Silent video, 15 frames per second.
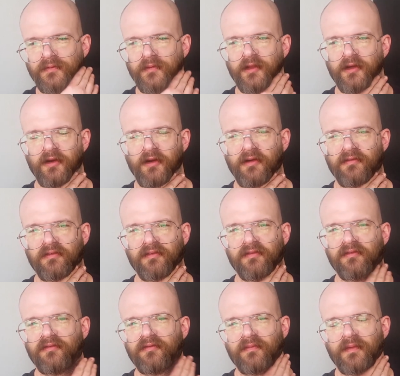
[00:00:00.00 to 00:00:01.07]
the curve of
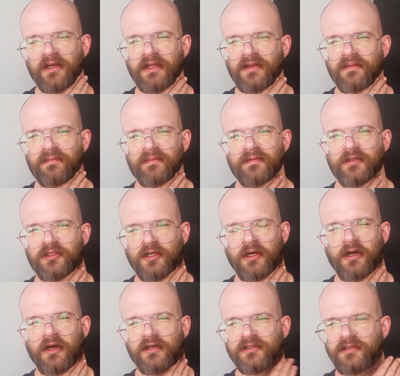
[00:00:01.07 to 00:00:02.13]
my
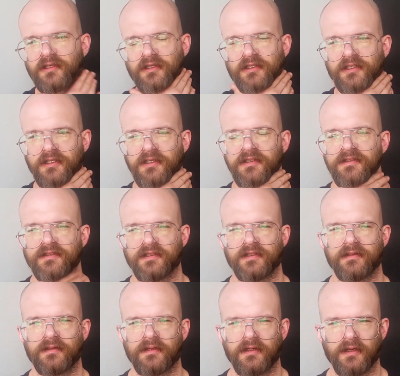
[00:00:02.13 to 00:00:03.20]
jaw structure.
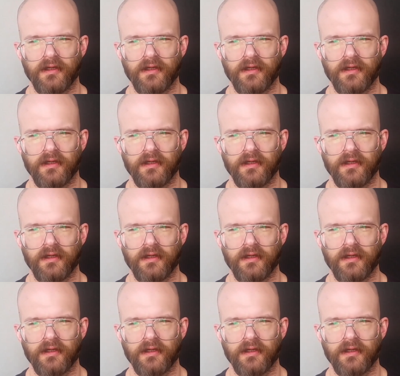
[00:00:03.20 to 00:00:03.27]
So